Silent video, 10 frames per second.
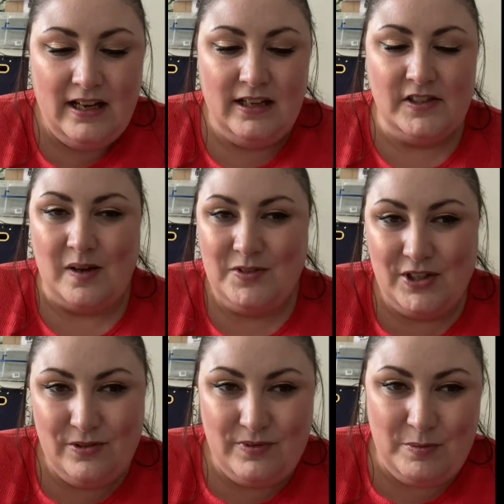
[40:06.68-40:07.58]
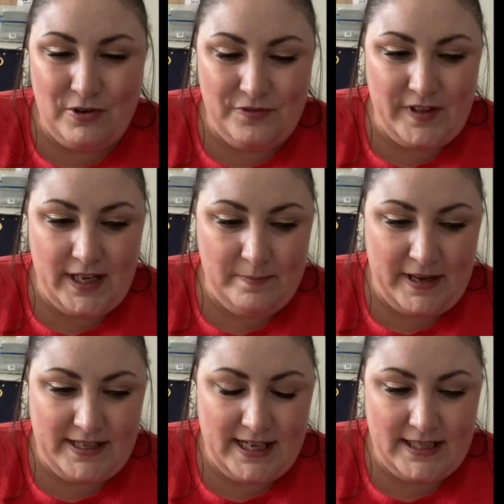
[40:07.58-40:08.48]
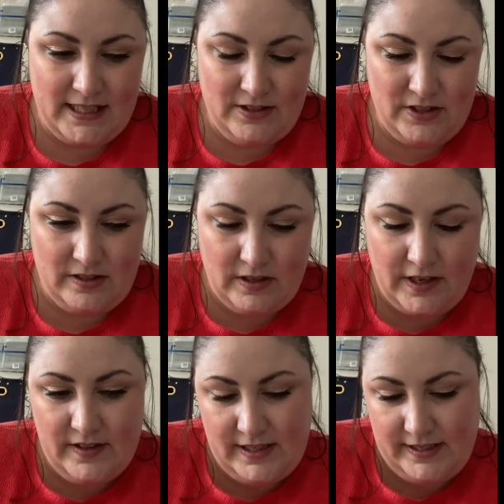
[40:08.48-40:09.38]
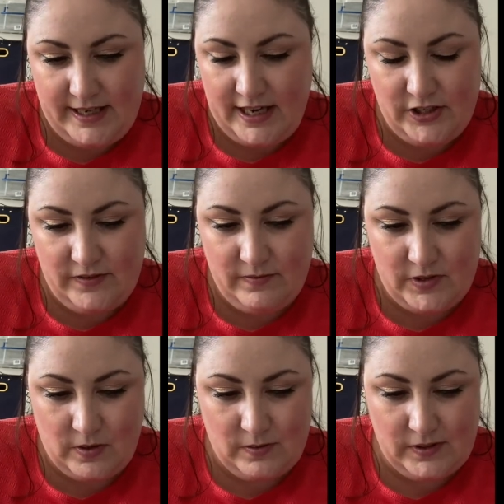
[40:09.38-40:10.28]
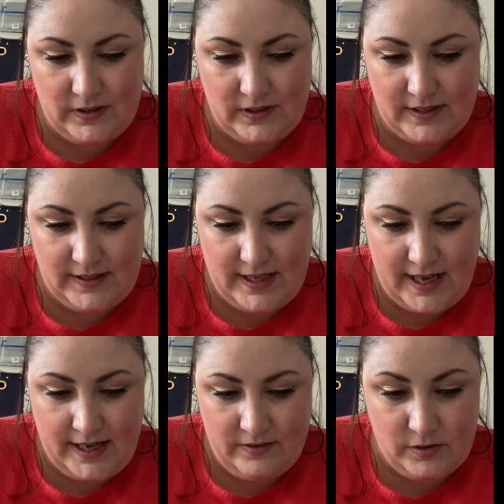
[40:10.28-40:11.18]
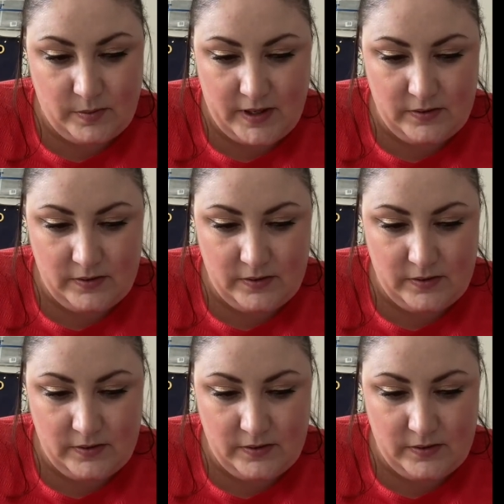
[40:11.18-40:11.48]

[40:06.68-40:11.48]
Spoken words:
time to rip off the band-aid and just look at the dissertation results, because they're here as well,